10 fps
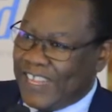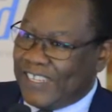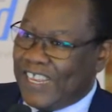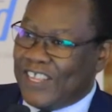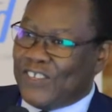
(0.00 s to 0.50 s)

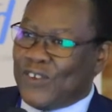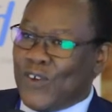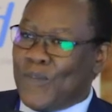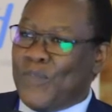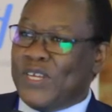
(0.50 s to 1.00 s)
There is
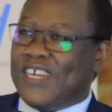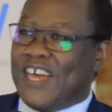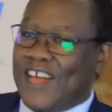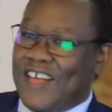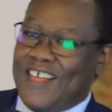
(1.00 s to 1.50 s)
no
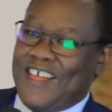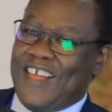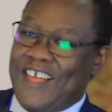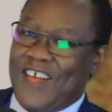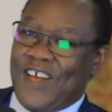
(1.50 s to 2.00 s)
better
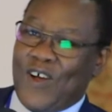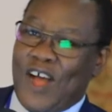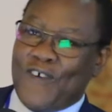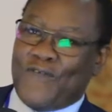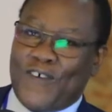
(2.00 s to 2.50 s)
or
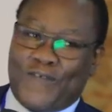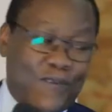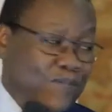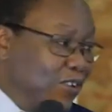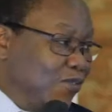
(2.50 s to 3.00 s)
how far
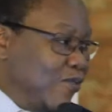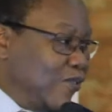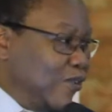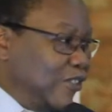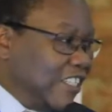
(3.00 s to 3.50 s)
from the truth
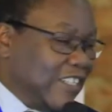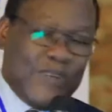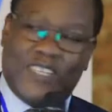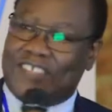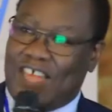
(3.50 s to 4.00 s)
those
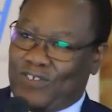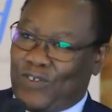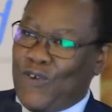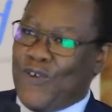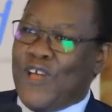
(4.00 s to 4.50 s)
statements are.
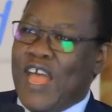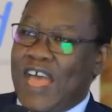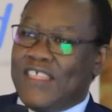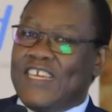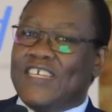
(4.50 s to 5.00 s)
So
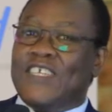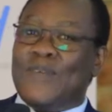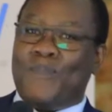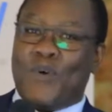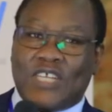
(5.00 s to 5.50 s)
I think it's
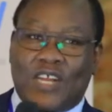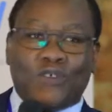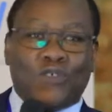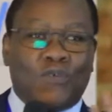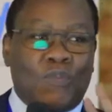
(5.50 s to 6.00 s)
important
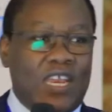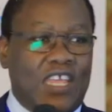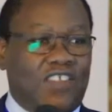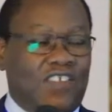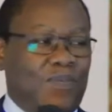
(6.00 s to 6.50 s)
also to
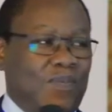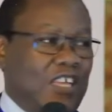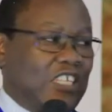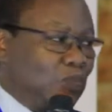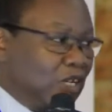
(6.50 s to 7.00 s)
manage
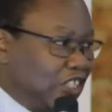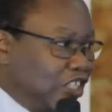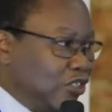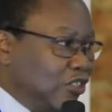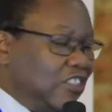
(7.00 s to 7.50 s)

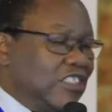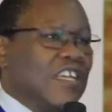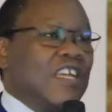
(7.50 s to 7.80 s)
expectations,